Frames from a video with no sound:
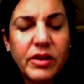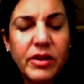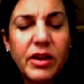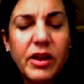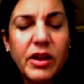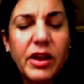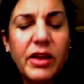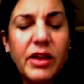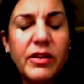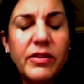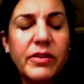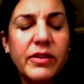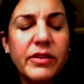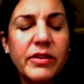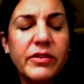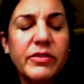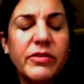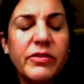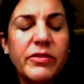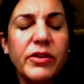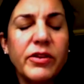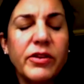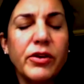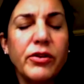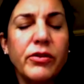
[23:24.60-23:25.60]
In this
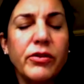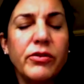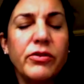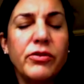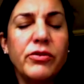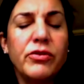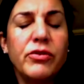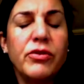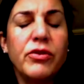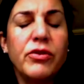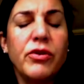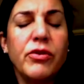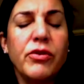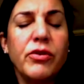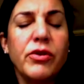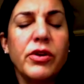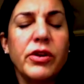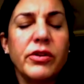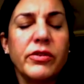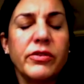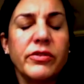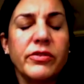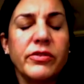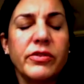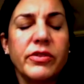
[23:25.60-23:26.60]
field,
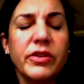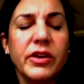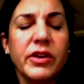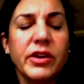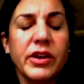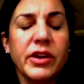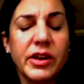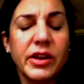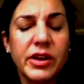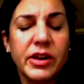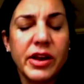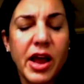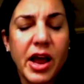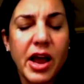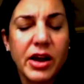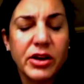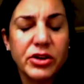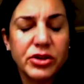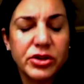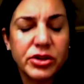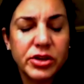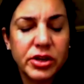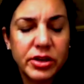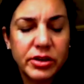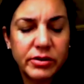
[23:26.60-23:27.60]
notice the
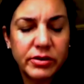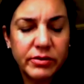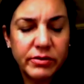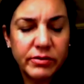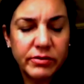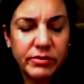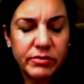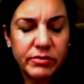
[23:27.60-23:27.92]
connection.